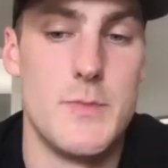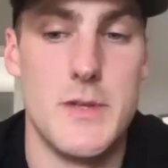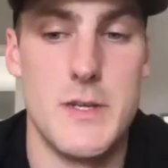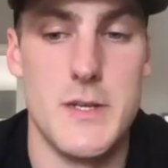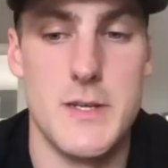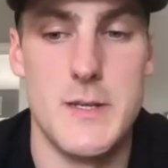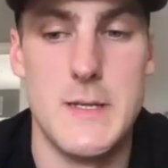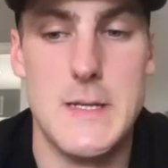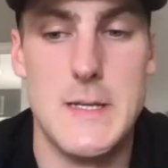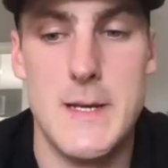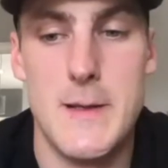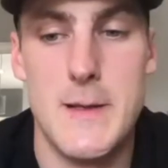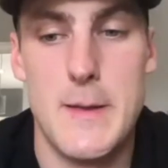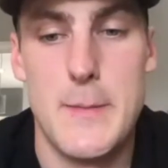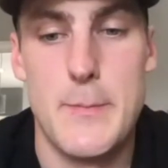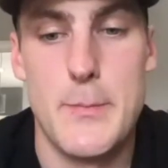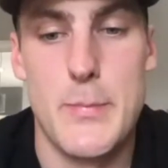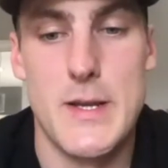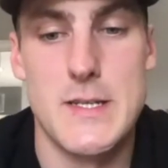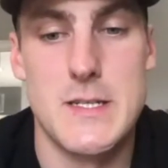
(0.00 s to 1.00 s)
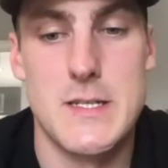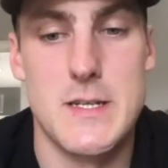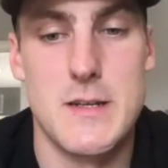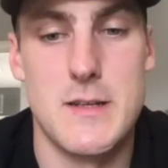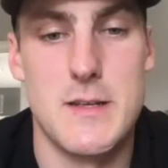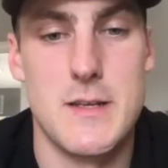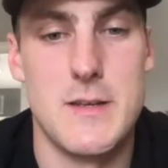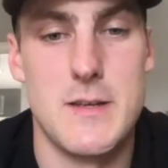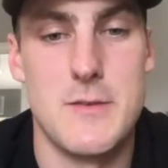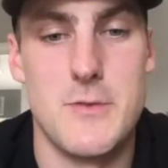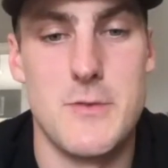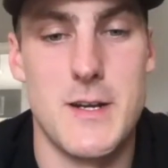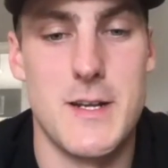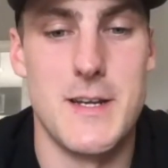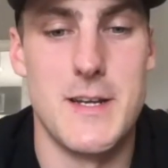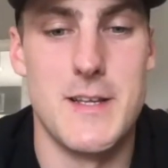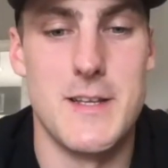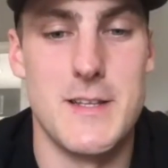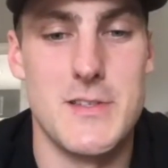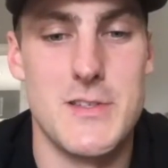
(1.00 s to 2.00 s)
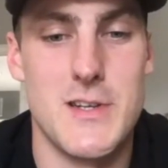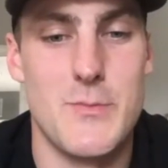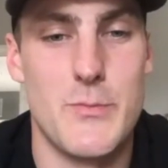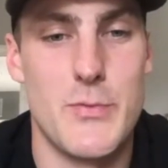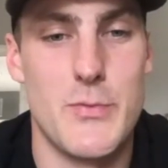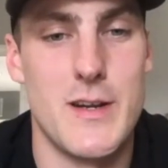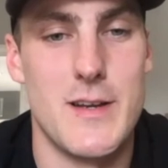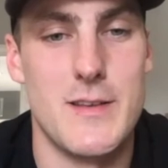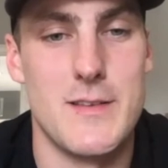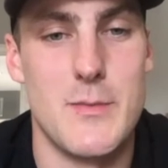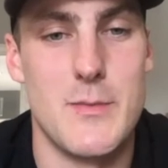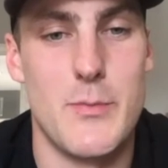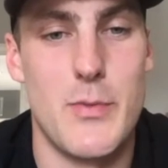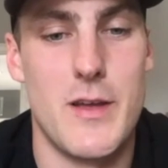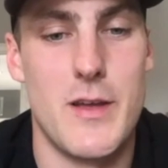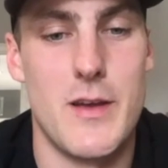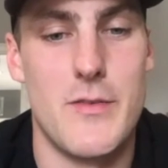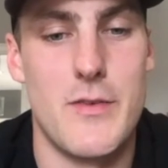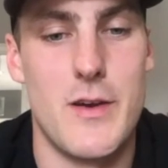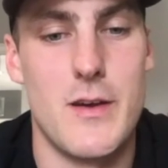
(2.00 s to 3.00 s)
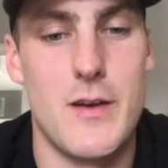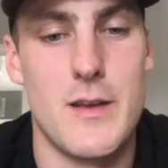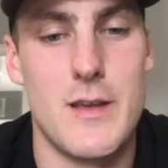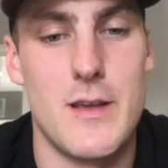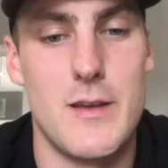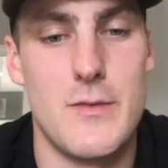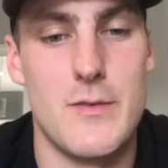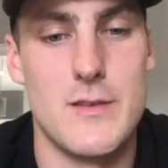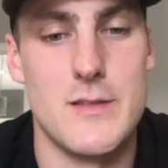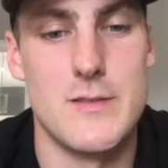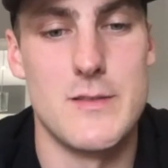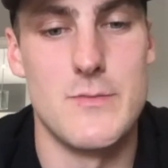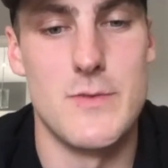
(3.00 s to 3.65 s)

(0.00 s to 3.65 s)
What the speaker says: be basically ready to jump right into playoff hockey as we